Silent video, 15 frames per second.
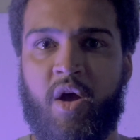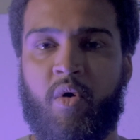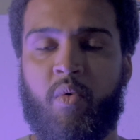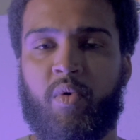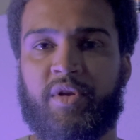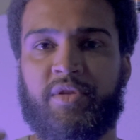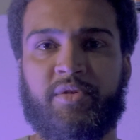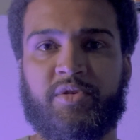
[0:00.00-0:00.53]

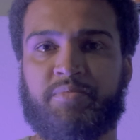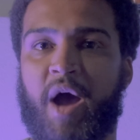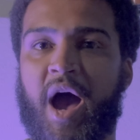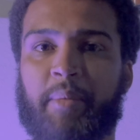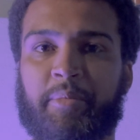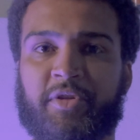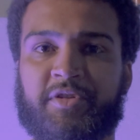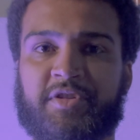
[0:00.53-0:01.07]
one of those
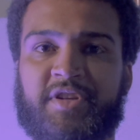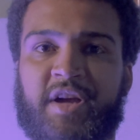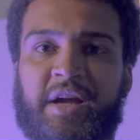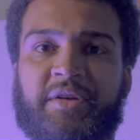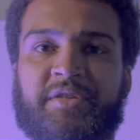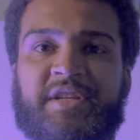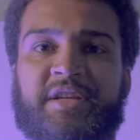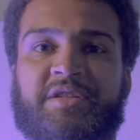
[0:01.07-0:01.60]
popular
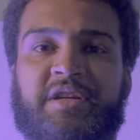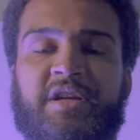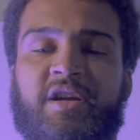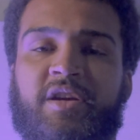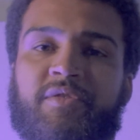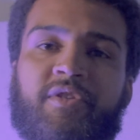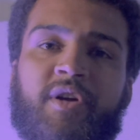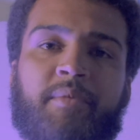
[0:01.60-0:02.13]
styles that you
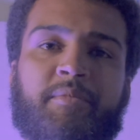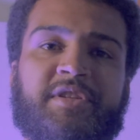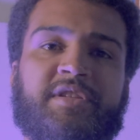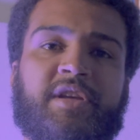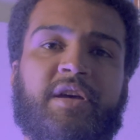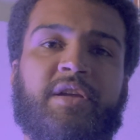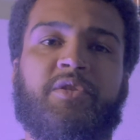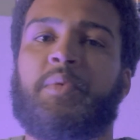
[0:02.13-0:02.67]
hear from, is
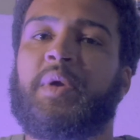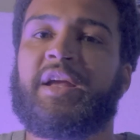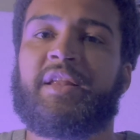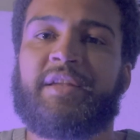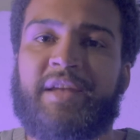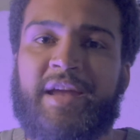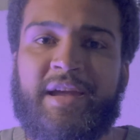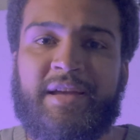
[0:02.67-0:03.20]
a New
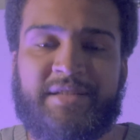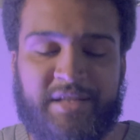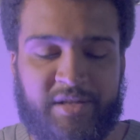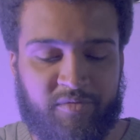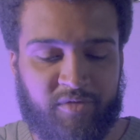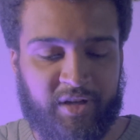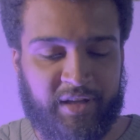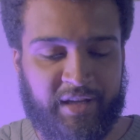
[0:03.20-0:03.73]
England hazy,
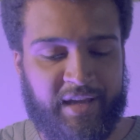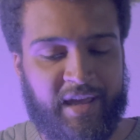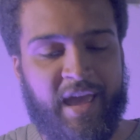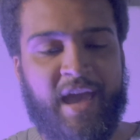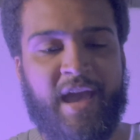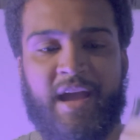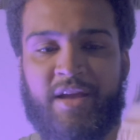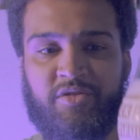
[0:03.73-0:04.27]
really.
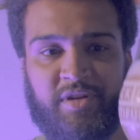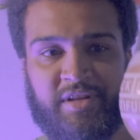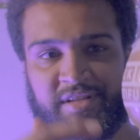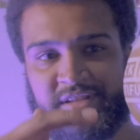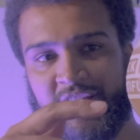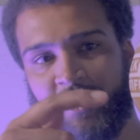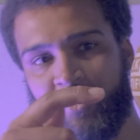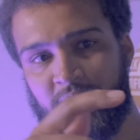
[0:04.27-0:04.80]
And you can
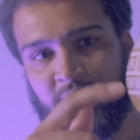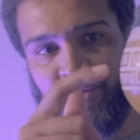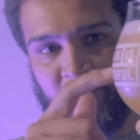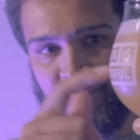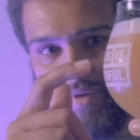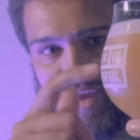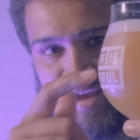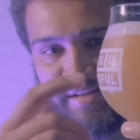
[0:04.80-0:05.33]
tell
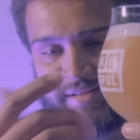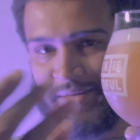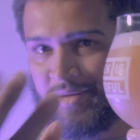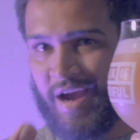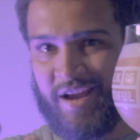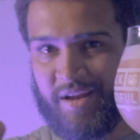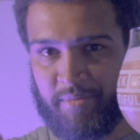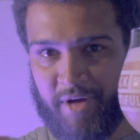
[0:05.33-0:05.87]
hazy
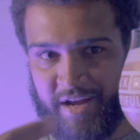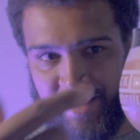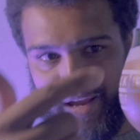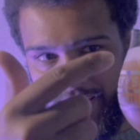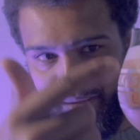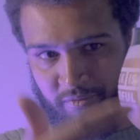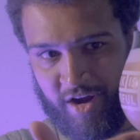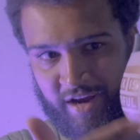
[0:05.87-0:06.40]
kind of by
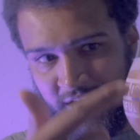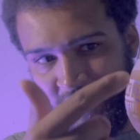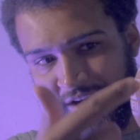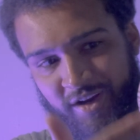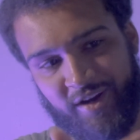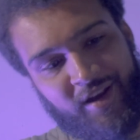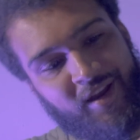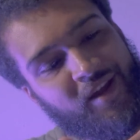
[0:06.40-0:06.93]
name right
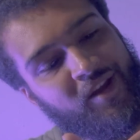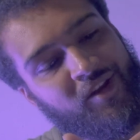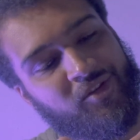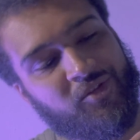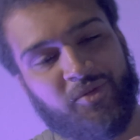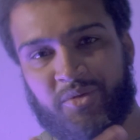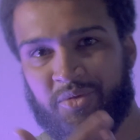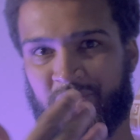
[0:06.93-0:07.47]
here.
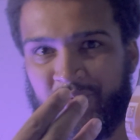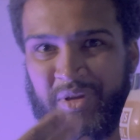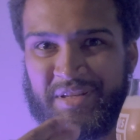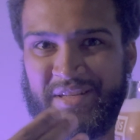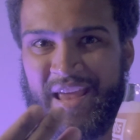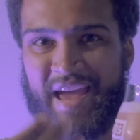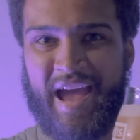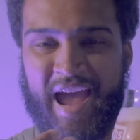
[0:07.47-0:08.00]
You
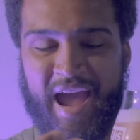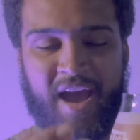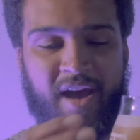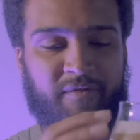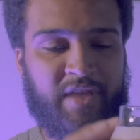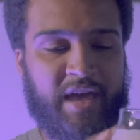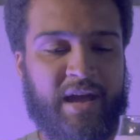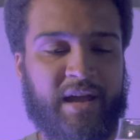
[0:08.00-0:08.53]
can
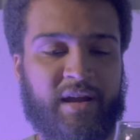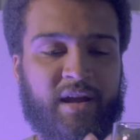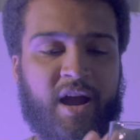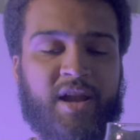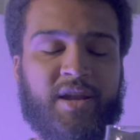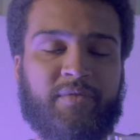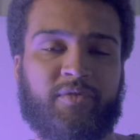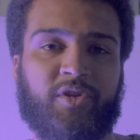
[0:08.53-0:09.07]
have that
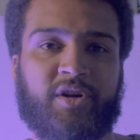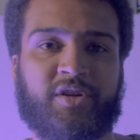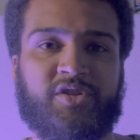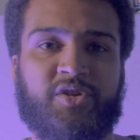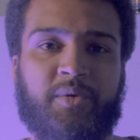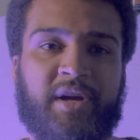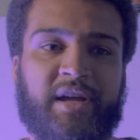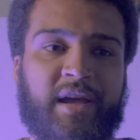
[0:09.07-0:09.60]
kind of look
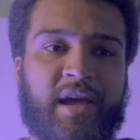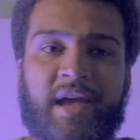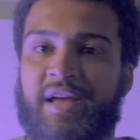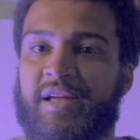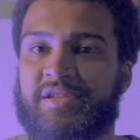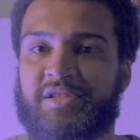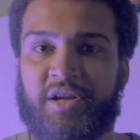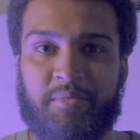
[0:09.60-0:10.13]
to it.
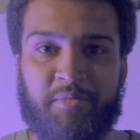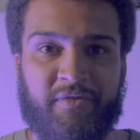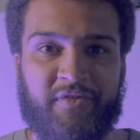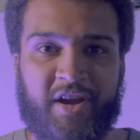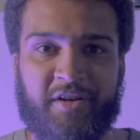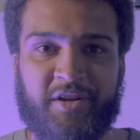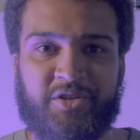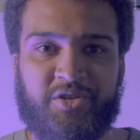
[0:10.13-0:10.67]
It's going to be
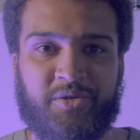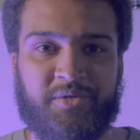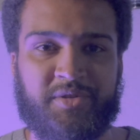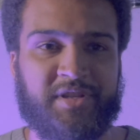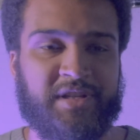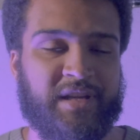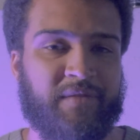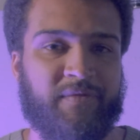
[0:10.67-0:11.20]
very
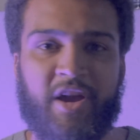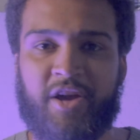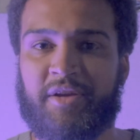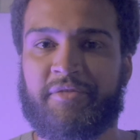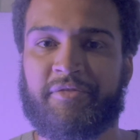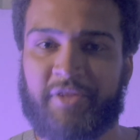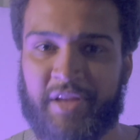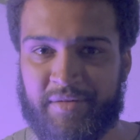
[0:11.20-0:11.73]
juicy, very
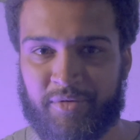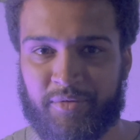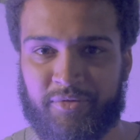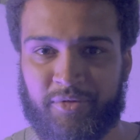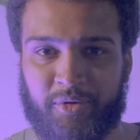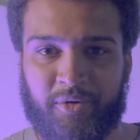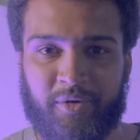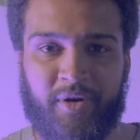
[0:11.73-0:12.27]

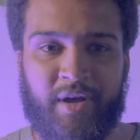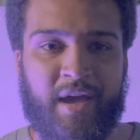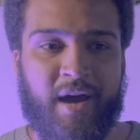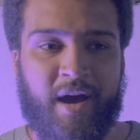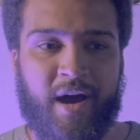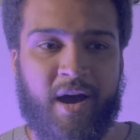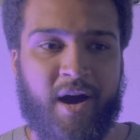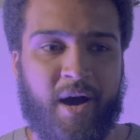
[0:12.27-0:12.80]
flavorful.
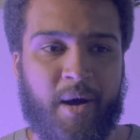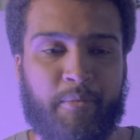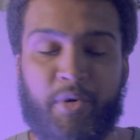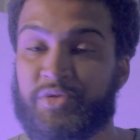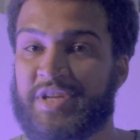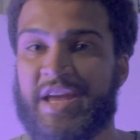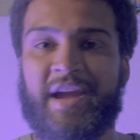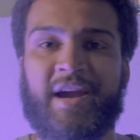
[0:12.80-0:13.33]

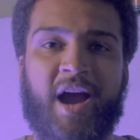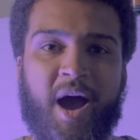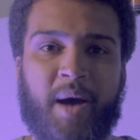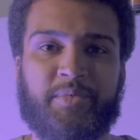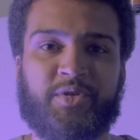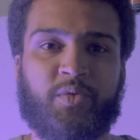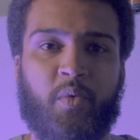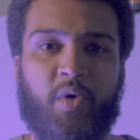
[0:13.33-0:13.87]
Mosaic
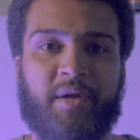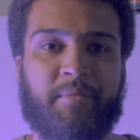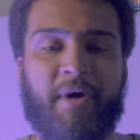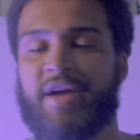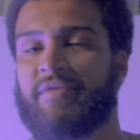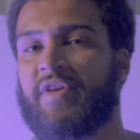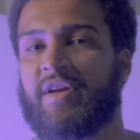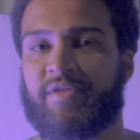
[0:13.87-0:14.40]
hops are one of
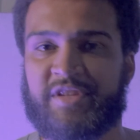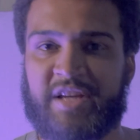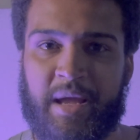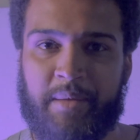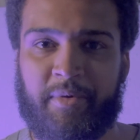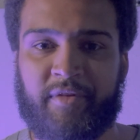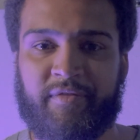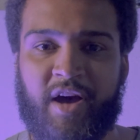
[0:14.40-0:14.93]
my favorite
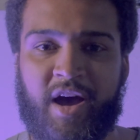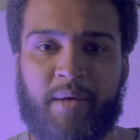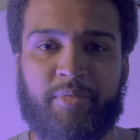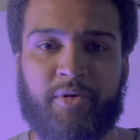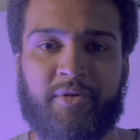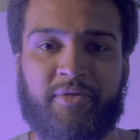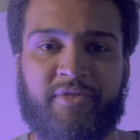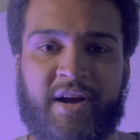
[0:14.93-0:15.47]
type of hop
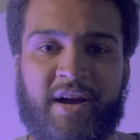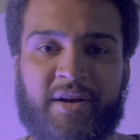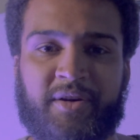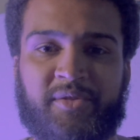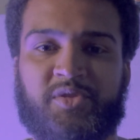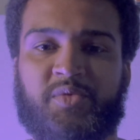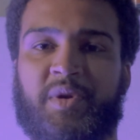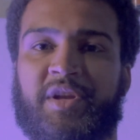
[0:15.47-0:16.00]

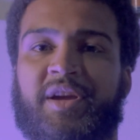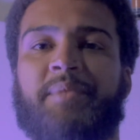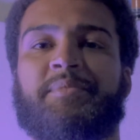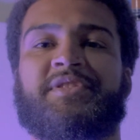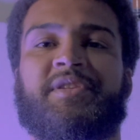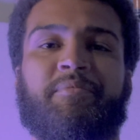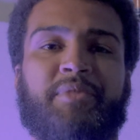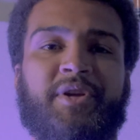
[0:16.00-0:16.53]
profiles when it
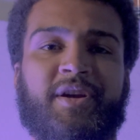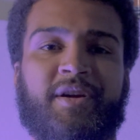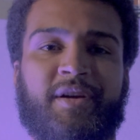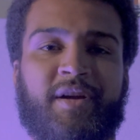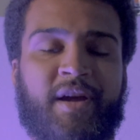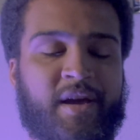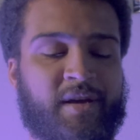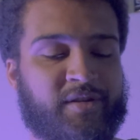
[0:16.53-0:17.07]
comes to
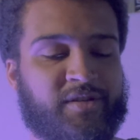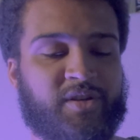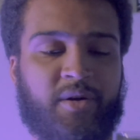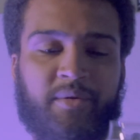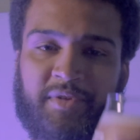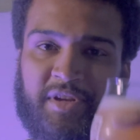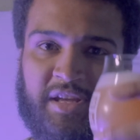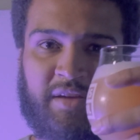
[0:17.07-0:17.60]
beer, so
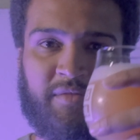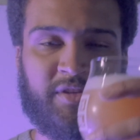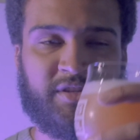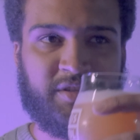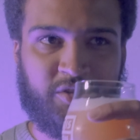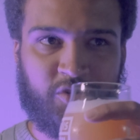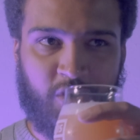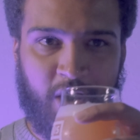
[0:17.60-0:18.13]
I'm going to give
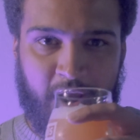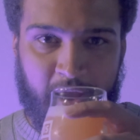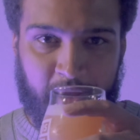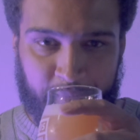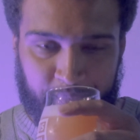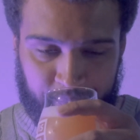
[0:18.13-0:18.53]
this a try.